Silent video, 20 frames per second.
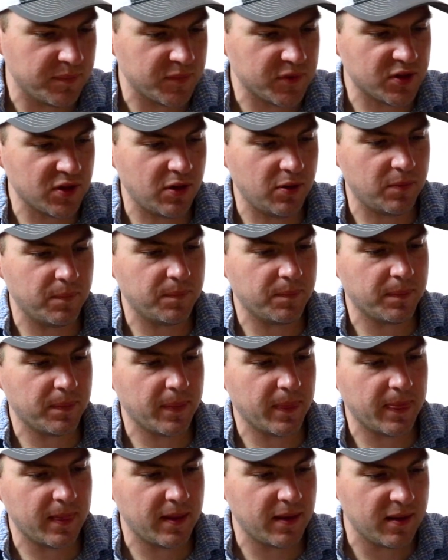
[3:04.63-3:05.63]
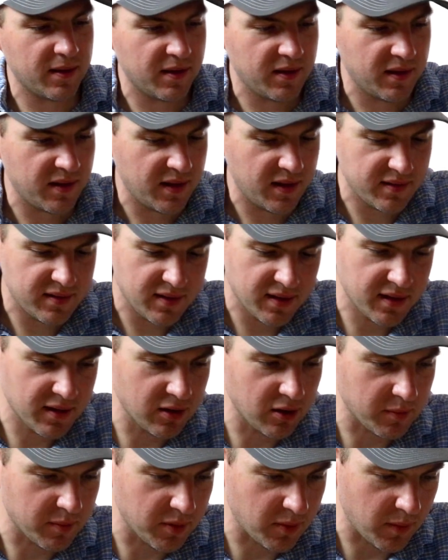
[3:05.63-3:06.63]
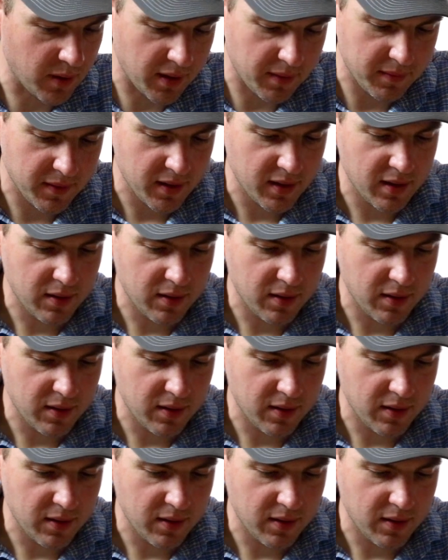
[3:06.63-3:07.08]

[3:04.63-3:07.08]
So it did get a little bit wet.